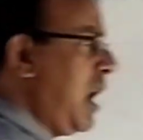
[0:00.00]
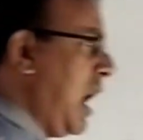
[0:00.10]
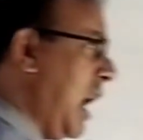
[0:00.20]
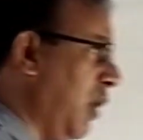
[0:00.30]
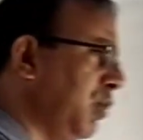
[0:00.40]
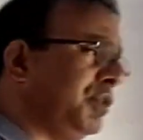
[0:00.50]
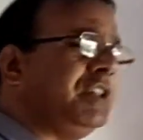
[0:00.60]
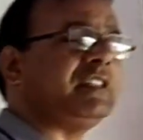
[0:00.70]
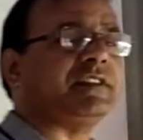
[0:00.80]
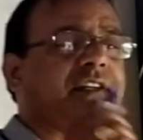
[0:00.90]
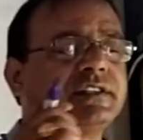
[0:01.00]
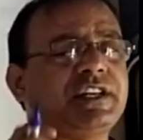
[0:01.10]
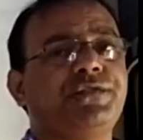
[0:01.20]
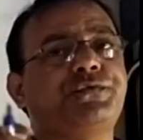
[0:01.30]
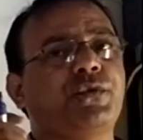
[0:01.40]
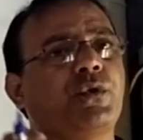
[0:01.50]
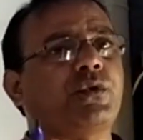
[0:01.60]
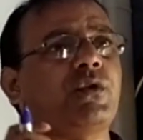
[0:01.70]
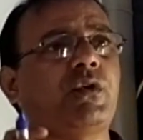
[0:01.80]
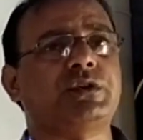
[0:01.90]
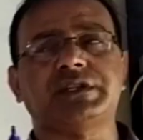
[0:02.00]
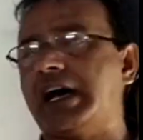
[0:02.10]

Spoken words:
How these 64 codes